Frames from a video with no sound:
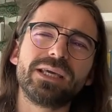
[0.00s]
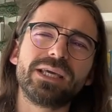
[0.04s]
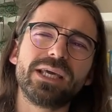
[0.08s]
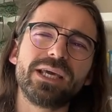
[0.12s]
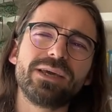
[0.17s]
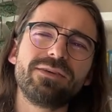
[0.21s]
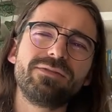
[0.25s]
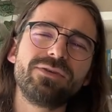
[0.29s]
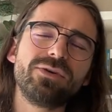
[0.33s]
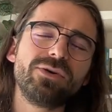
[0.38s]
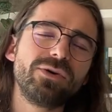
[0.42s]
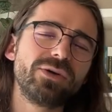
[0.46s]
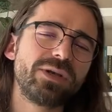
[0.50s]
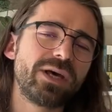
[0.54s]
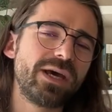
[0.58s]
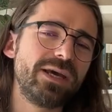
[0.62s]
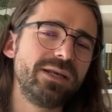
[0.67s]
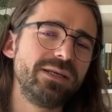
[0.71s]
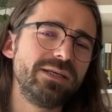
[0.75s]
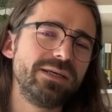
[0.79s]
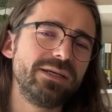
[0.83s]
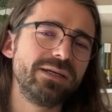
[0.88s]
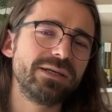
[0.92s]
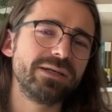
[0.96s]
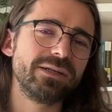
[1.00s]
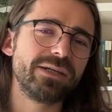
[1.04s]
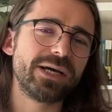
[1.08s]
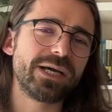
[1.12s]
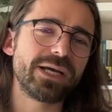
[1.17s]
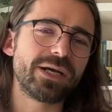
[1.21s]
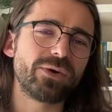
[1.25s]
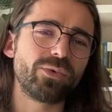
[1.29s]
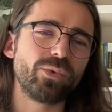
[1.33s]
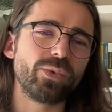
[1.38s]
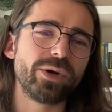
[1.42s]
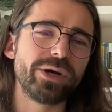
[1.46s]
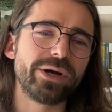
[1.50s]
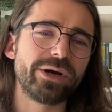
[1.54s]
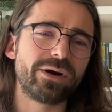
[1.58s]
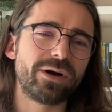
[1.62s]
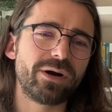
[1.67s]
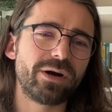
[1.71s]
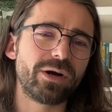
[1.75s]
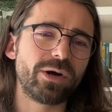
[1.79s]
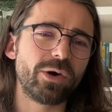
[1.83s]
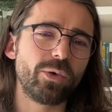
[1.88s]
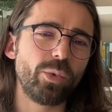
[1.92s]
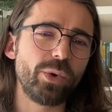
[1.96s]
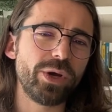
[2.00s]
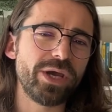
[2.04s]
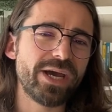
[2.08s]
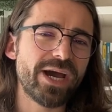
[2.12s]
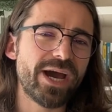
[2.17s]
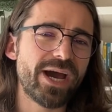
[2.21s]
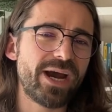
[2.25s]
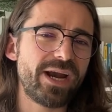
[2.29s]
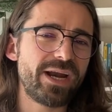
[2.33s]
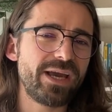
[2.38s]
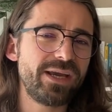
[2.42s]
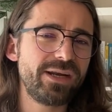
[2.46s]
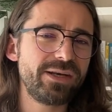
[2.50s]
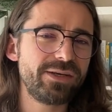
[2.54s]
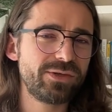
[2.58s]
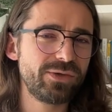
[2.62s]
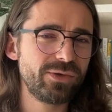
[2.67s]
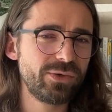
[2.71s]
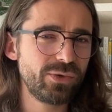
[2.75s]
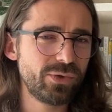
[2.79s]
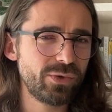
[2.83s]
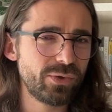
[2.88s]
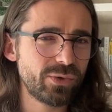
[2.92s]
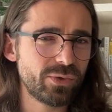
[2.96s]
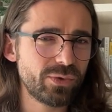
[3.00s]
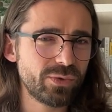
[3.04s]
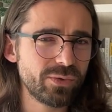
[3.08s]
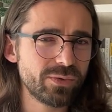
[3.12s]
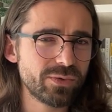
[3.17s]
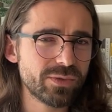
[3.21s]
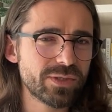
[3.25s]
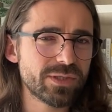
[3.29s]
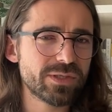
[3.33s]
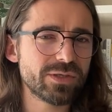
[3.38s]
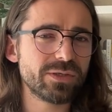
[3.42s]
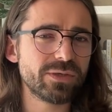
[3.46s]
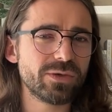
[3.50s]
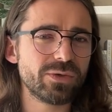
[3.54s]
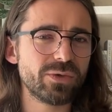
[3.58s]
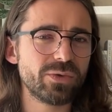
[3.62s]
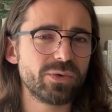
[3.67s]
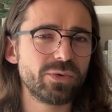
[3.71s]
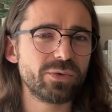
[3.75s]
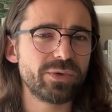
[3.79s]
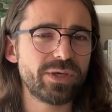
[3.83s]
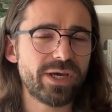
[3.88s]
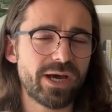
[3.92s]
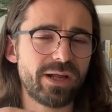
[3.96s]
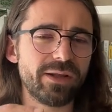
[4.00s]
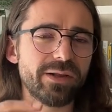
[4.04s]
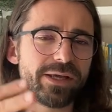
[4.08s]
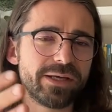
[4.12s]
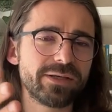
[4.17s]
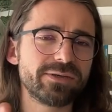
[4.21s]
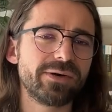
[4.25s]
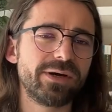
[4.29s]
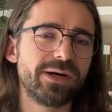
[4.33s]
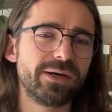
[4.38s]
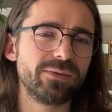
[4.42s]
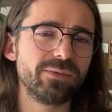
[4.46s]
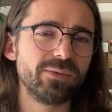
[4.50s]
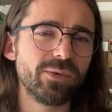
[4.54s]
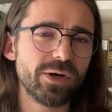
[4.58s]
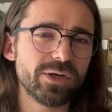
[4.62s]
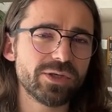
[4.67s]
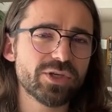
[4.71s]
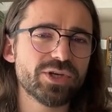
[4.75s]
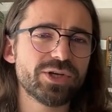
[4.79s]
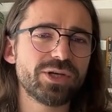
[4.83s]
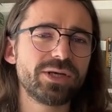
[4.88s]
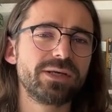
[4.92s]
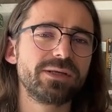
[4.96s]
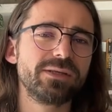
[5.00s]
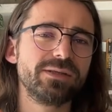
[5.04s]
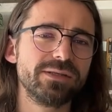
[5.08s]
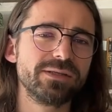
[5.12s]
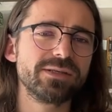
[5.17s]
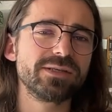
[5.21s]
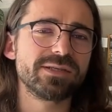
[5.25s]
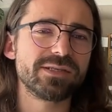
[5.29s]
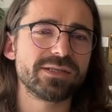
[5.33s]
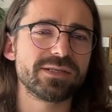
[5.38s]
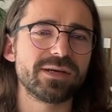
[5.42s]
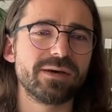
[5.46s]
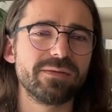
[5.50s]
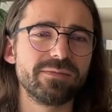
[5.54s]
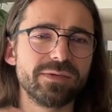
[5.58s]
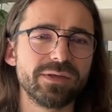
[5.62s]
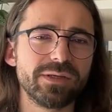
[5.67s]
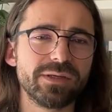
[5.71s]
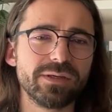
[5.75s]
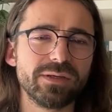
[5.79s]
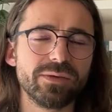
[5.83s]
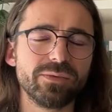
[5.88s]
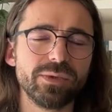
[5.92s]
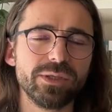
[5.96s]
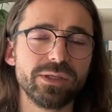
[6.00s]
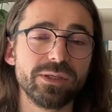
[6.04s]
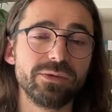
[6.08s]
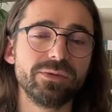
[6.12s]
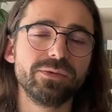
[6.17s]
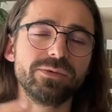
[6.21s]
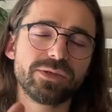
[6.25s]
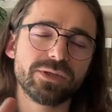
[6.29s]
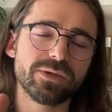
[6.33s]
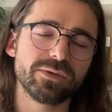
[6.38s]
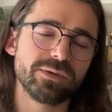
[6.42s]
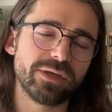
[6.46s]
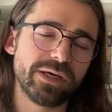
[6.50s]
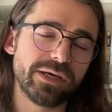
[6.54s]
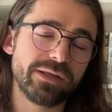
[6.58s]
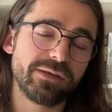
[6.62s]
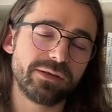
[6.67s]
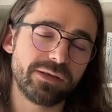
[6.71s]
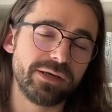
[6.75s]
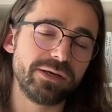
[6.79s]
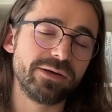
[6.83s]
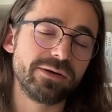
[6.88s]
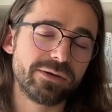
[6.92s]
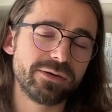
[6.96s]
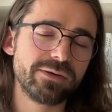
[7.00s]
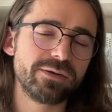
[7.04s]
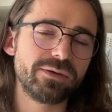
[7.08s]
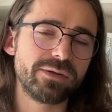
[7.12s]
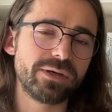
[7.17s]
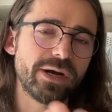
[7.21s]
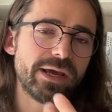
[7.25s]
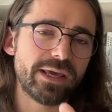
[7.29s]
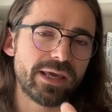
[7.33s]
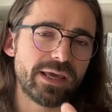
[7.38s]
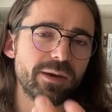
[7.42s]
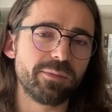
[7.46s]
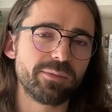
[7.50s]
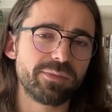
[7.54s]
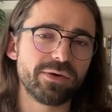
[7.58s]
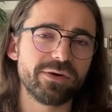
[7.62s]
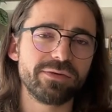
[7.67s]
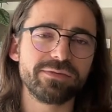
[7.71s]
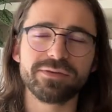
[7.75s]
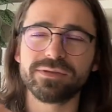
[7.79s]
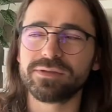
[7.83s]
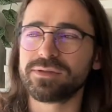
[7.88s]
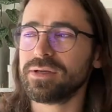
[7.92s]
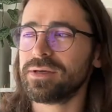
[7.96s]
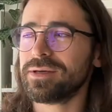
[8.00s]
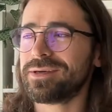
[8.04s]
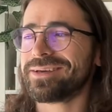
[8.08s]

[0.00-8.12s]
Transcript: give you an idea like where are we heading to so yeah like trend watching this is something that we do so yeah here i can profit